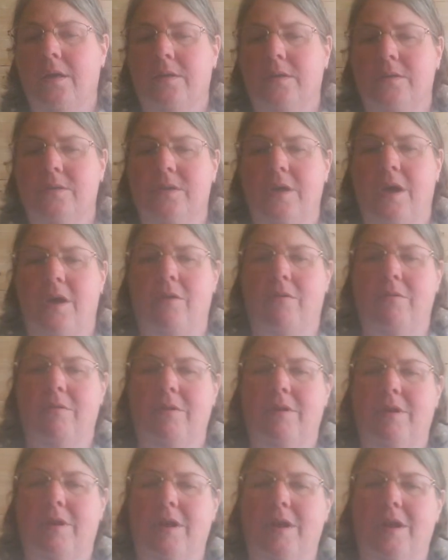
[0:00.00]
So,
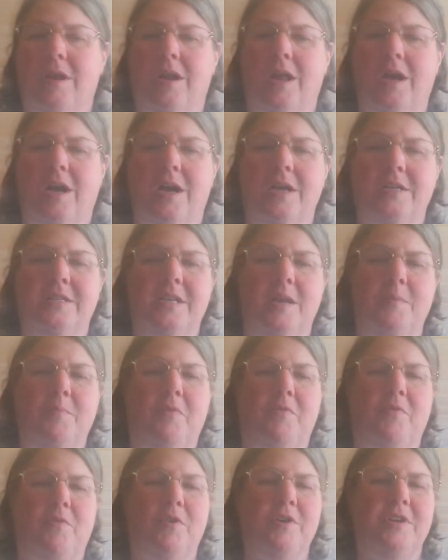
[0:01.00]
like I said
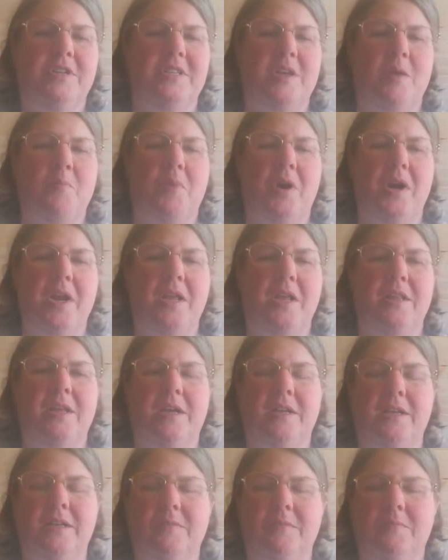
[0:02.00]
before to somebody, that